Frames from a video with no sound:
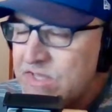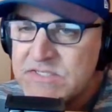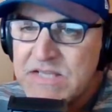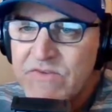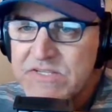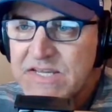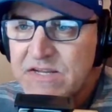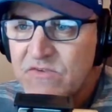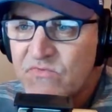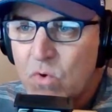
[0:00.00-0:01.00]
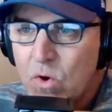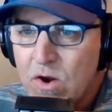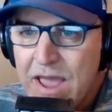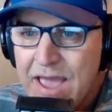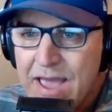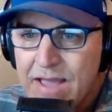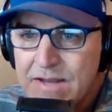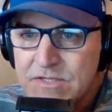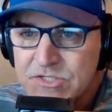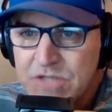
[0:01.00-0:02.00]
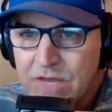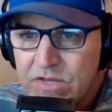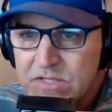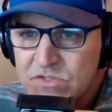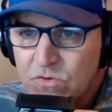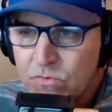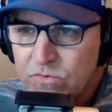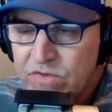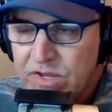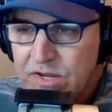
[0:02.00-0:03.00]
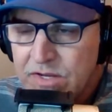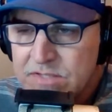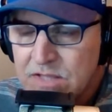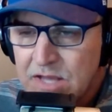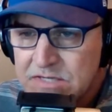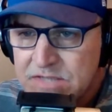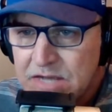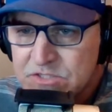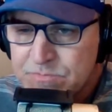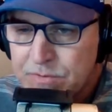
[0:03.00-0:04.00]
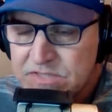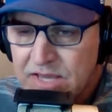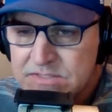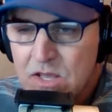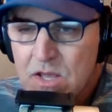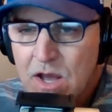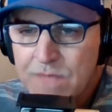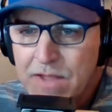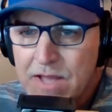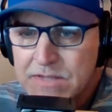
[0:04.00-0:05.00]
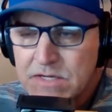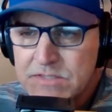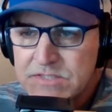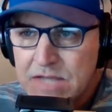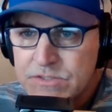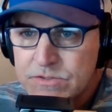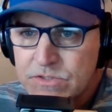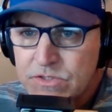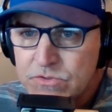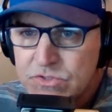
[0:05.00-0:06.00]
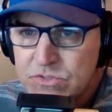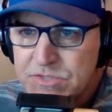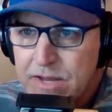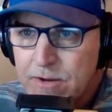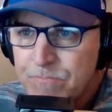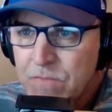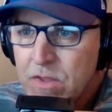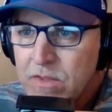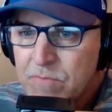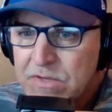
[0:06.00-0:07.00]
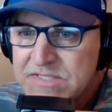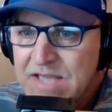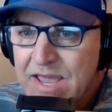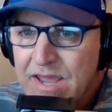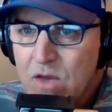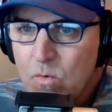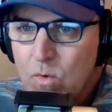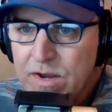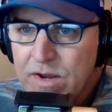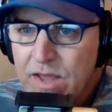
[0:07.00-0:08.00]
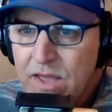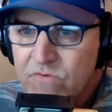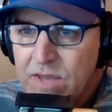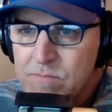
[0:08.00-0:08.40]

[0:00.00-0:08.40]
17-4 at Chavez Ravine. It's the Locked On Dodgers postcast on the Locked On Dodgers YouTube channel. Place to hang out when every game